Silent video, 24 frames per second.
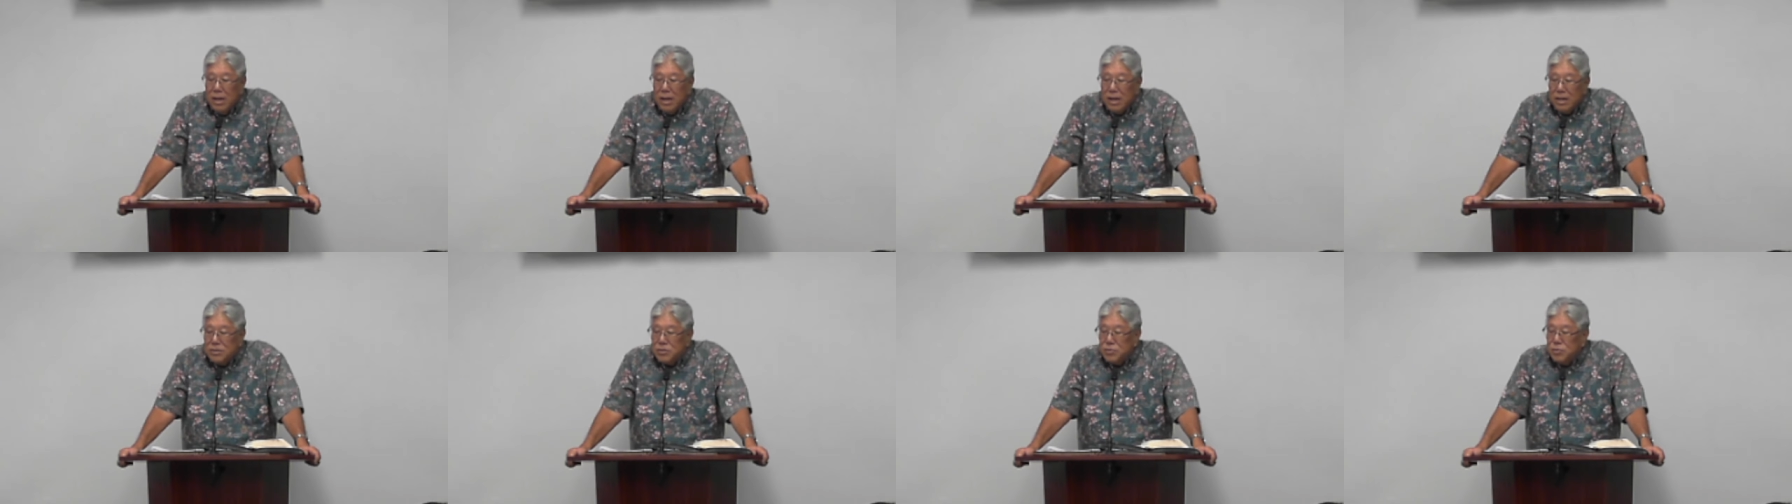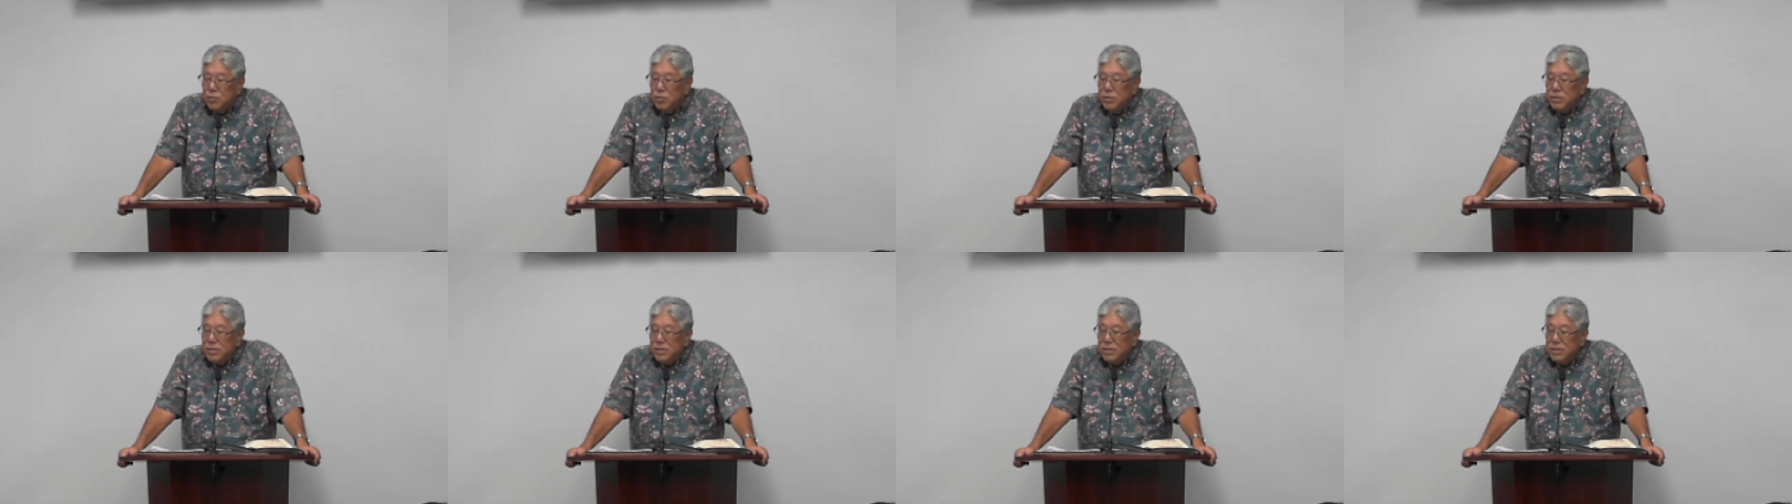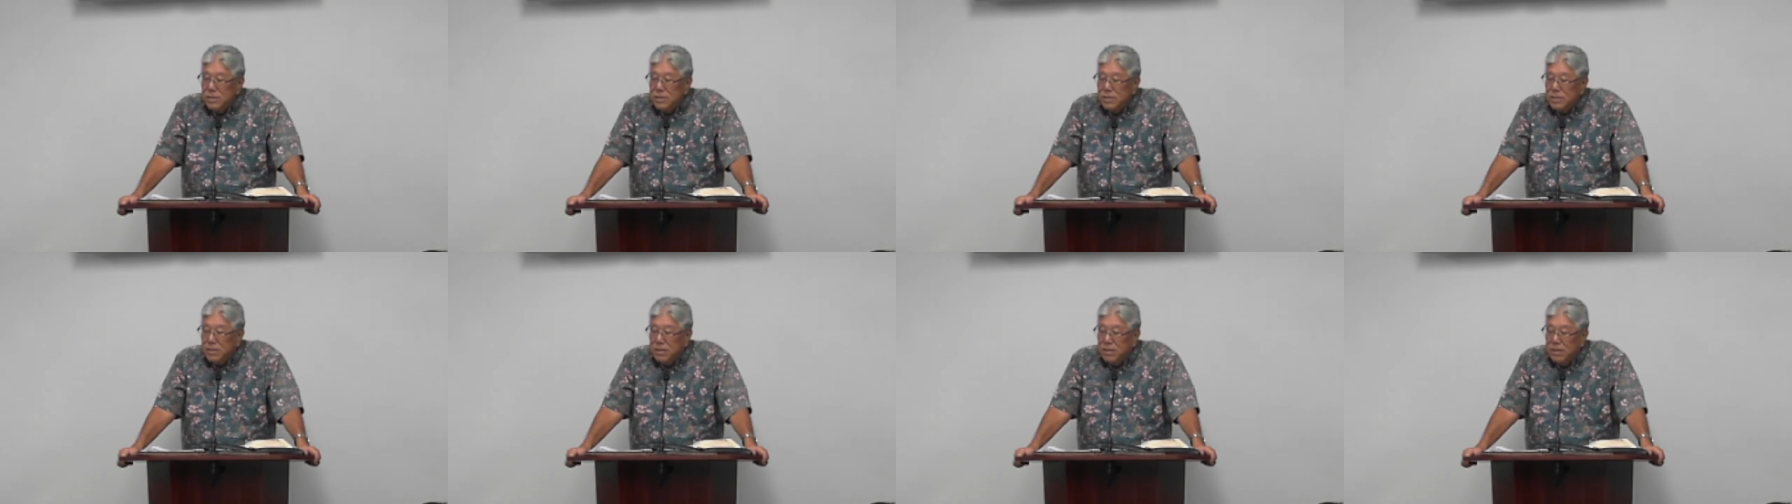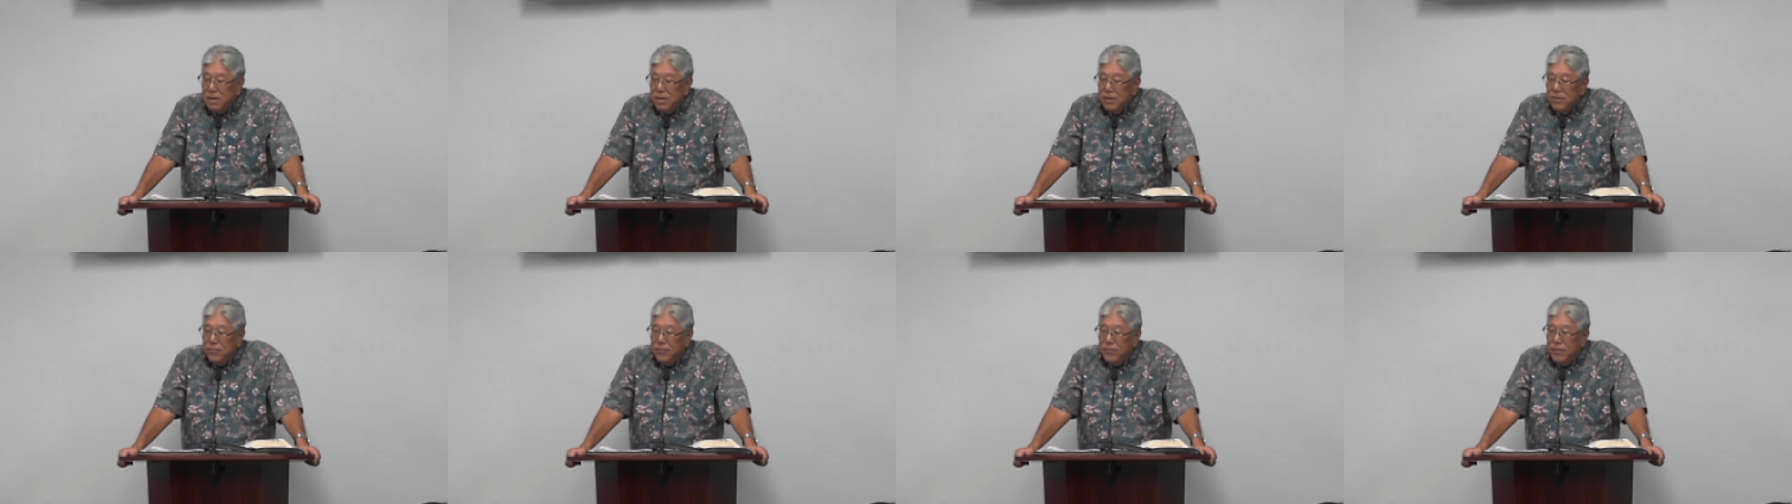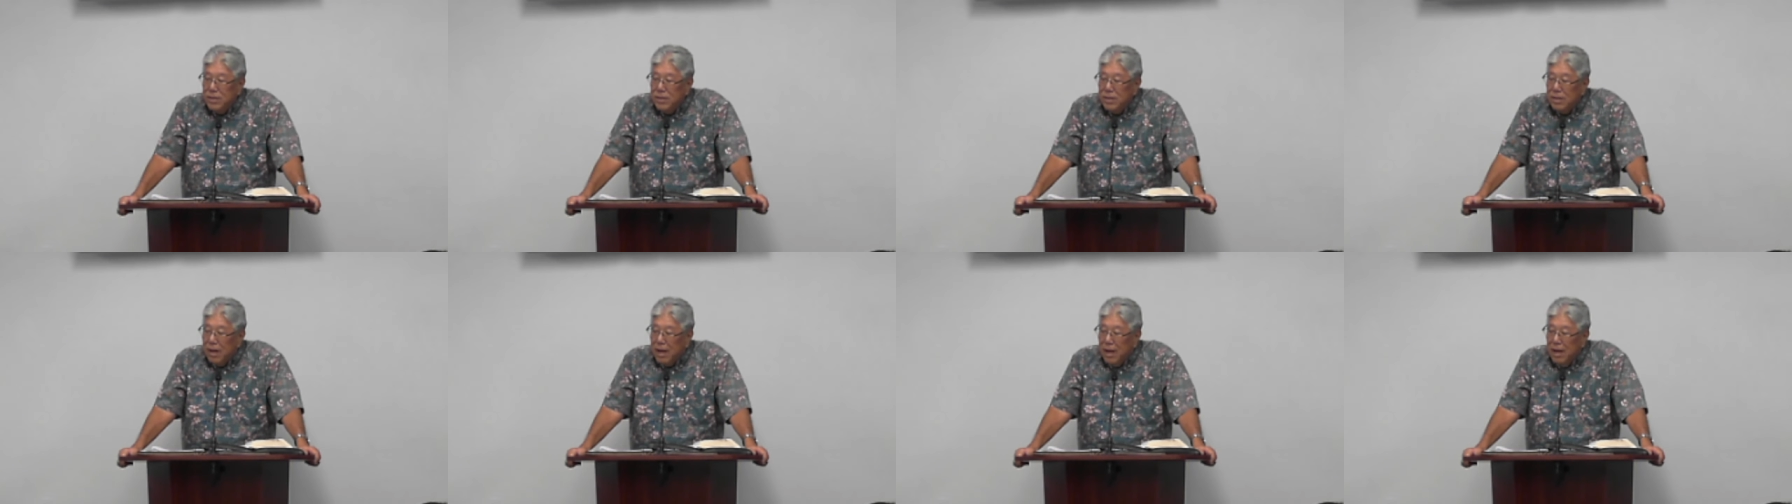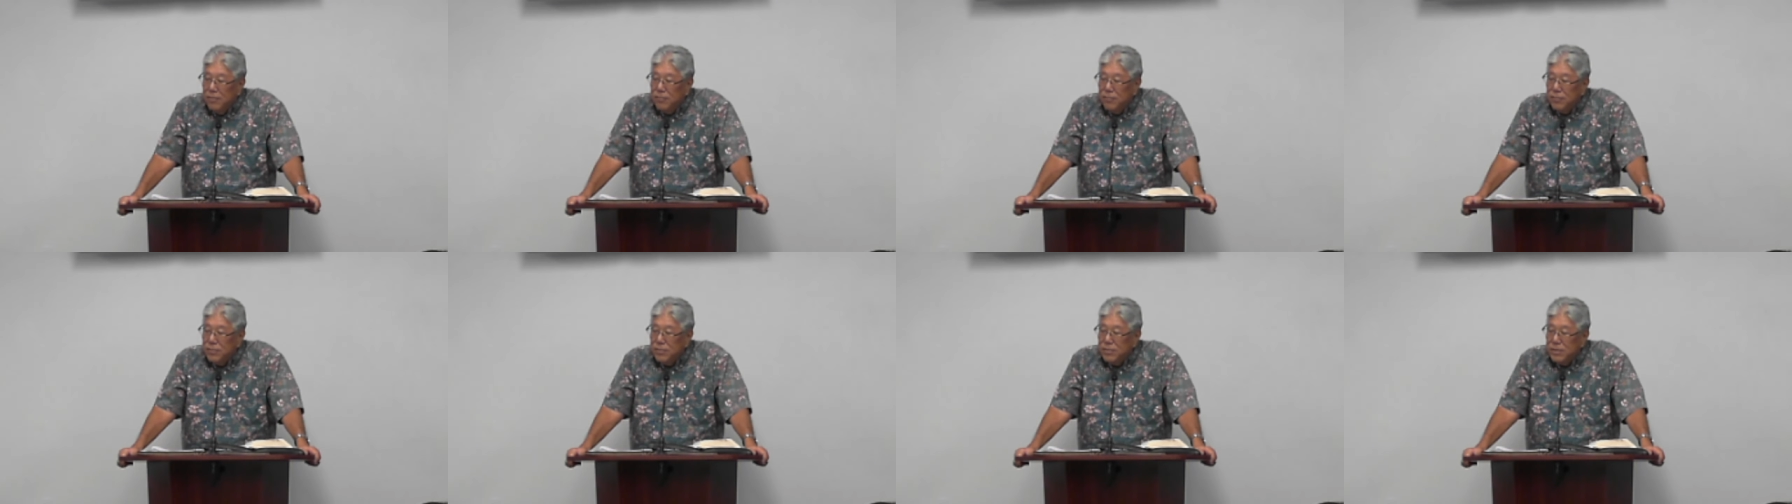As Christians live and
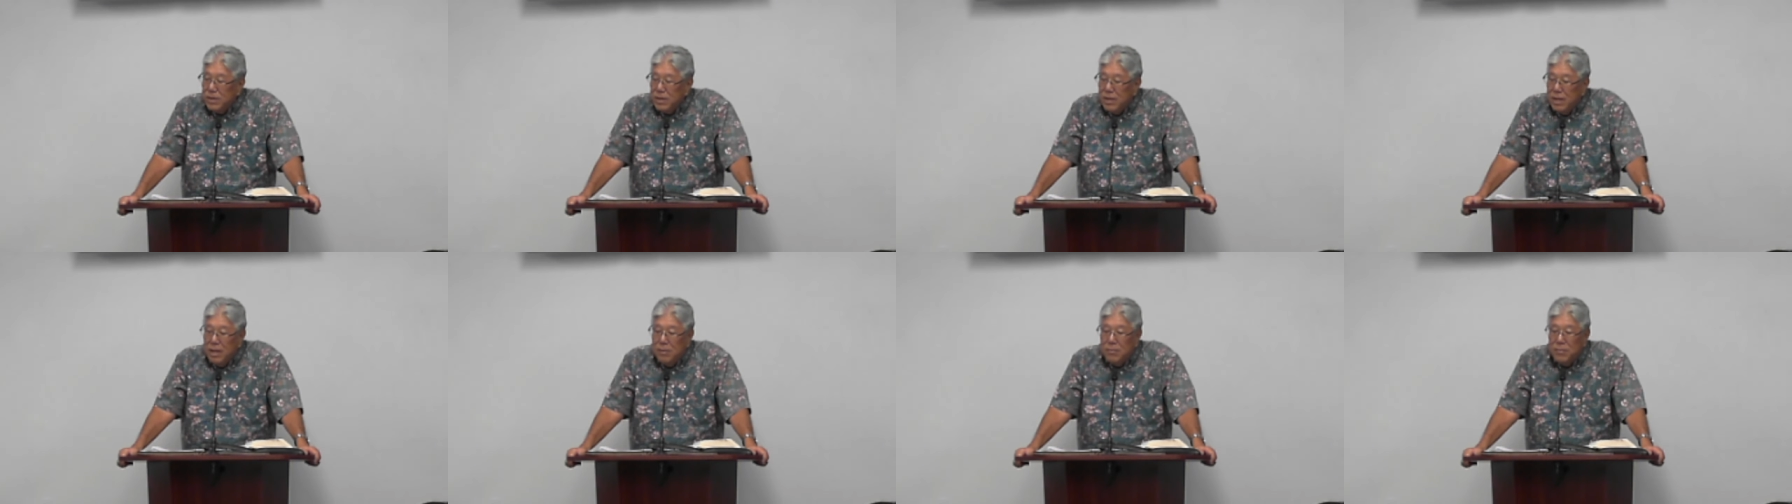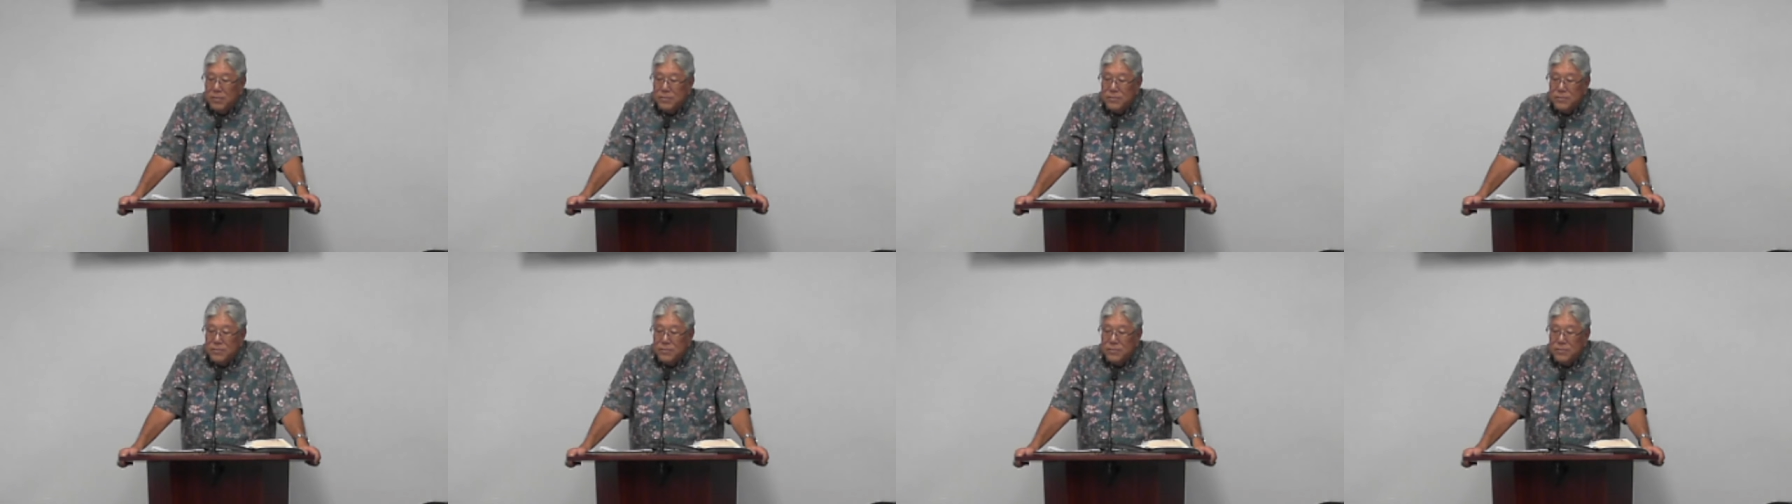die for the name